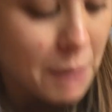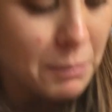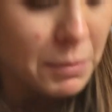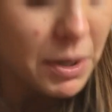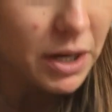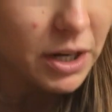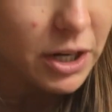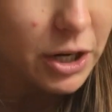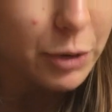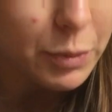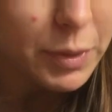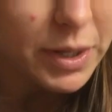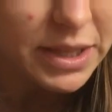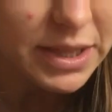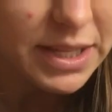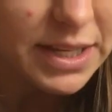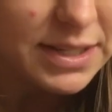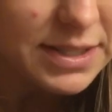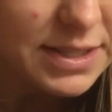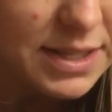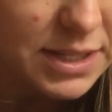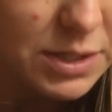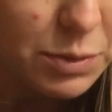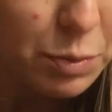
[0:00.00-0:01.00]
I'm not gonna read
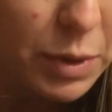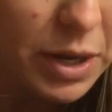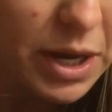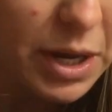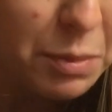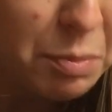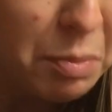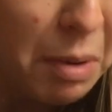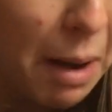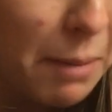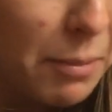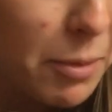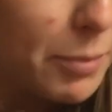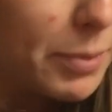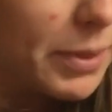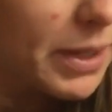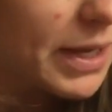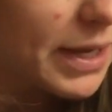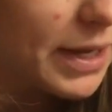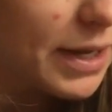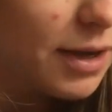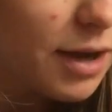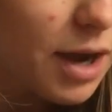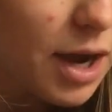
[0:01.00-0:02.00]
these this week
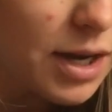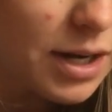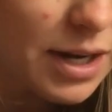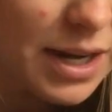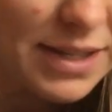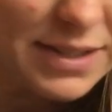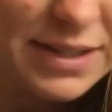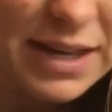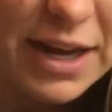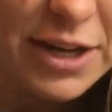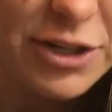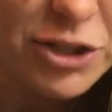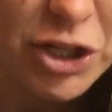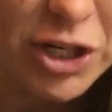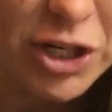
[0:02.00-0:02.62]
probably, unless I